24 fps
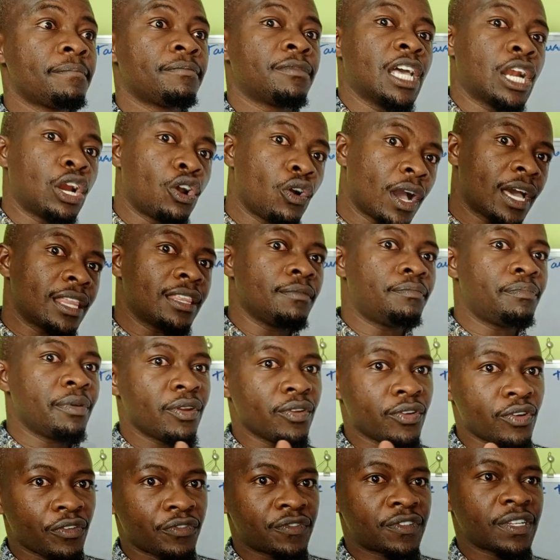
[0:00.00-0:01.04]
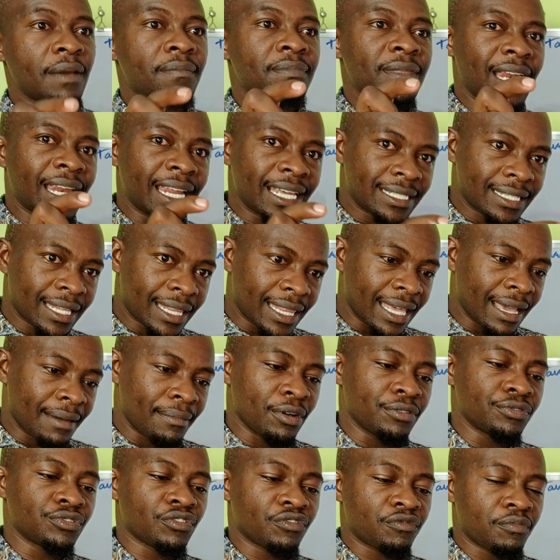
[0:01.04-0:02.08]
The longer the period of time, the lesser the
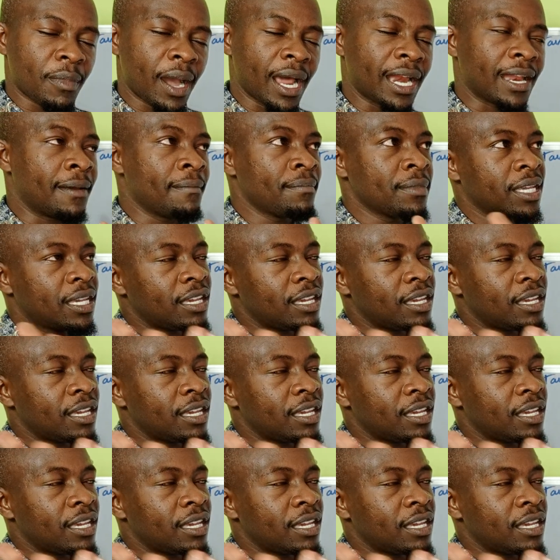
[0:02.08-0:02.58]
amount of money.